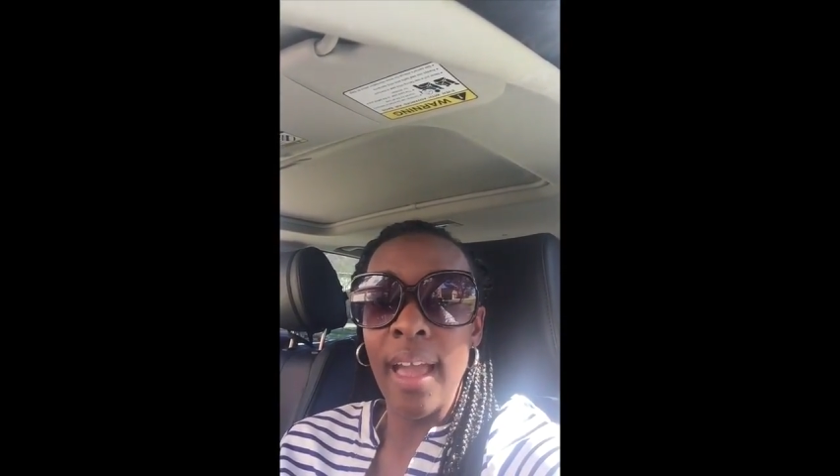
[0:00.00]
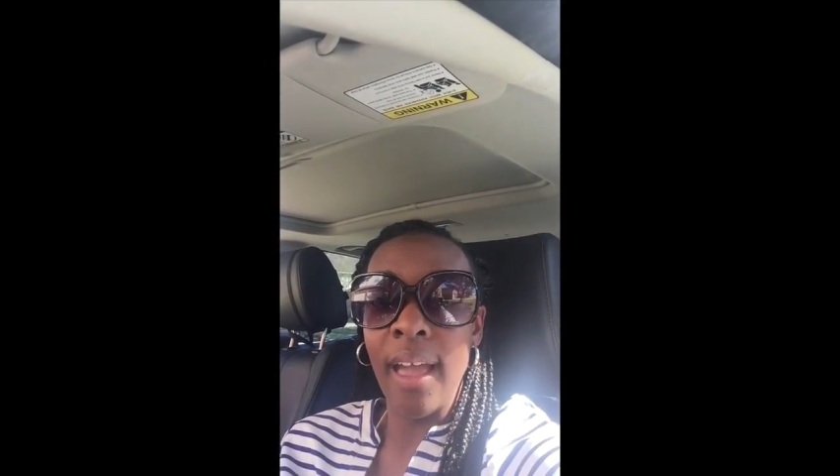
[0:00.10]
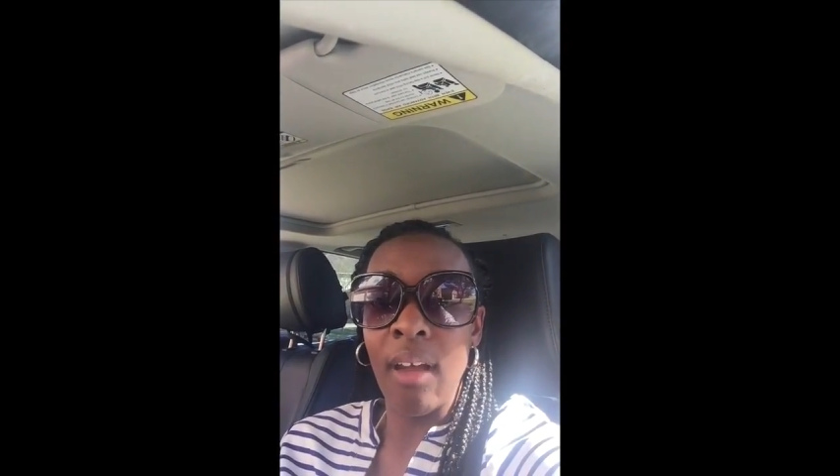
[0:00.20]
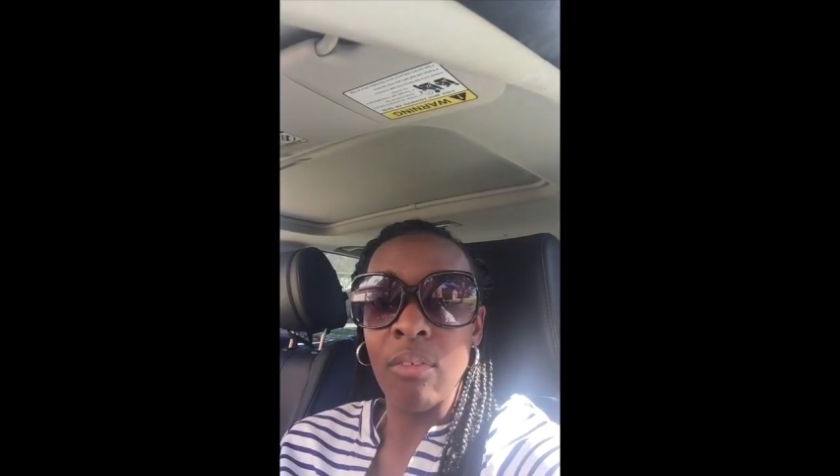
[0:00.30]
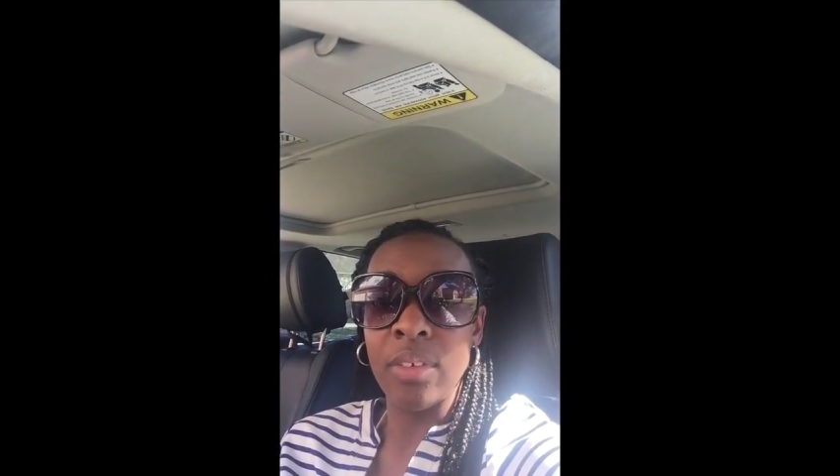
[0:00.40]

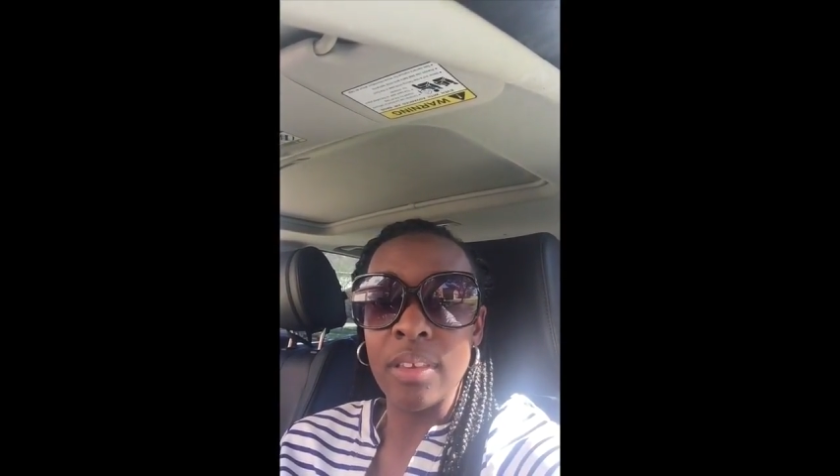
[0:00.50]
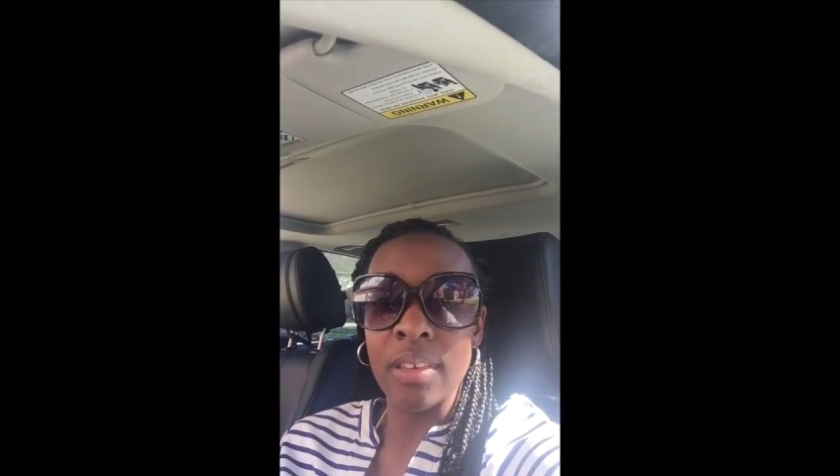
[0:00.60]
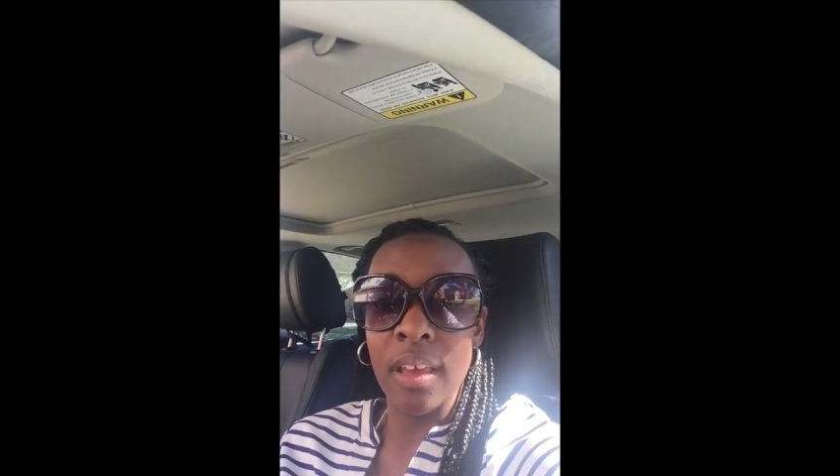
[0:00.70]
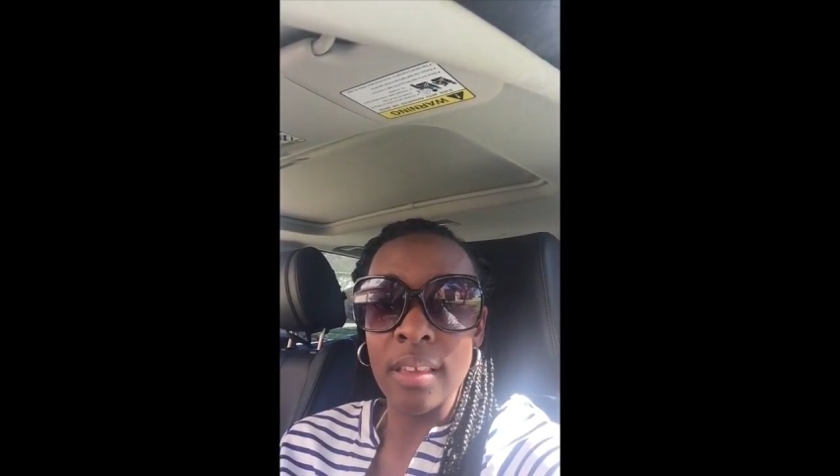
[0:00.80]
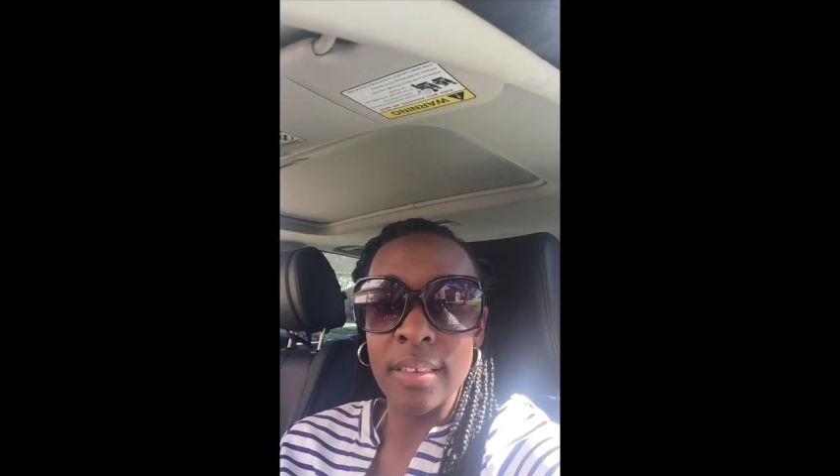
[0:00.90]
have
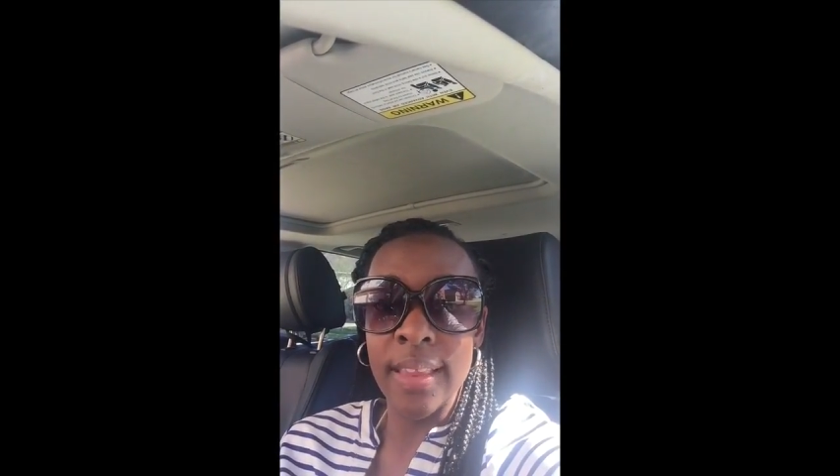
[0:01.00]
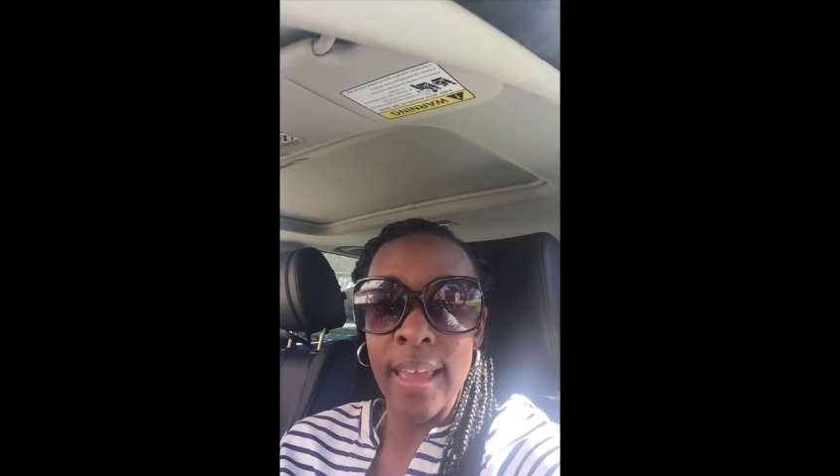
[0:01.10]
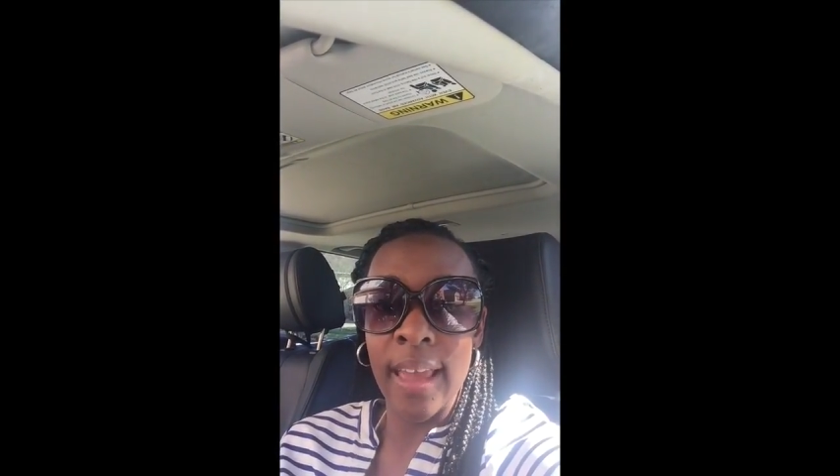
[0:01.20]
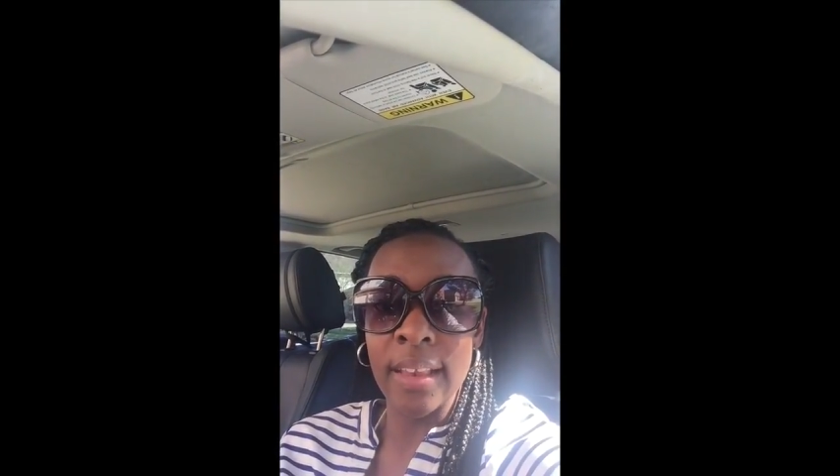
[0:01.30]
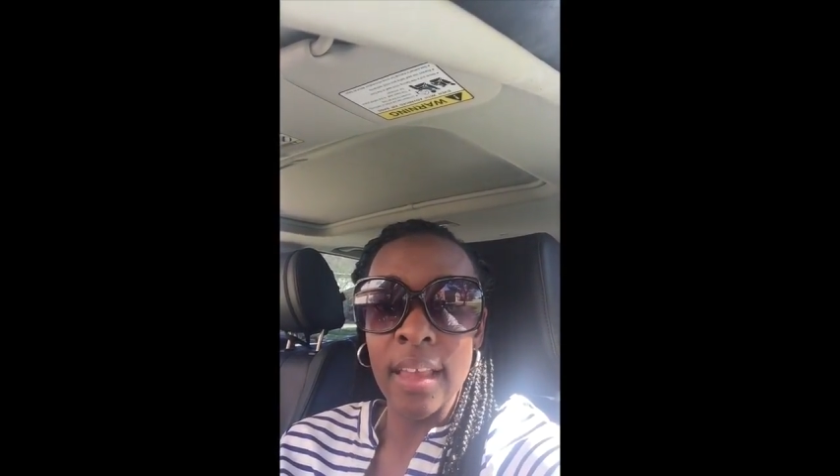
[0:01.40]
discussed
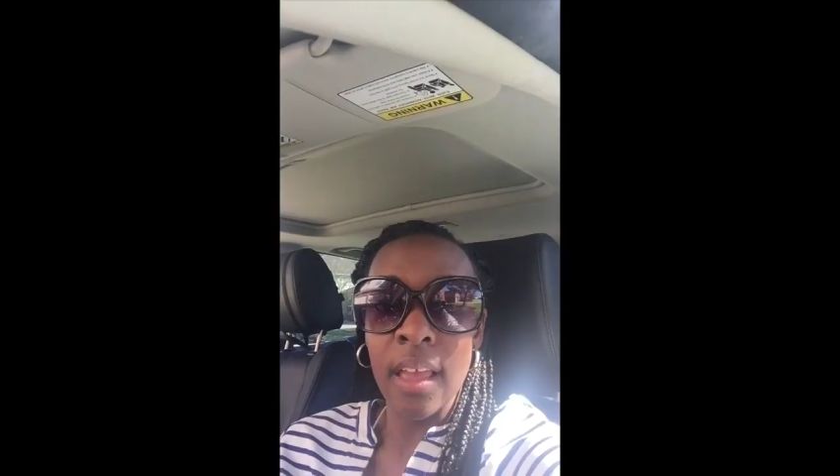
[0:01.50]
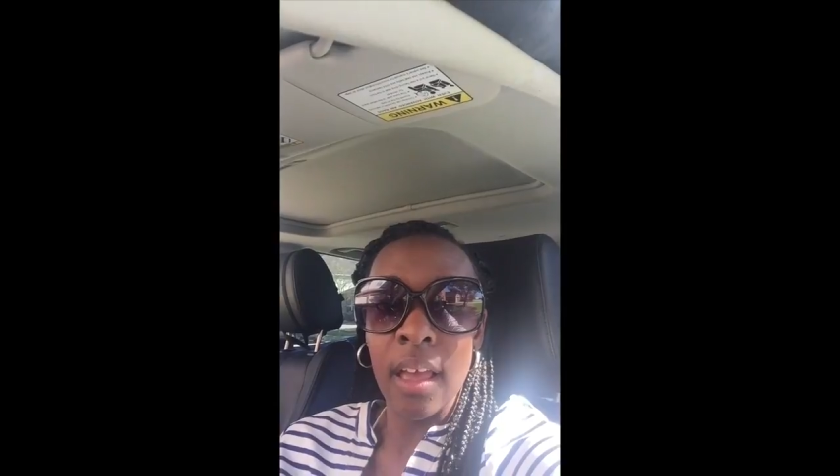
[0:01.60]
that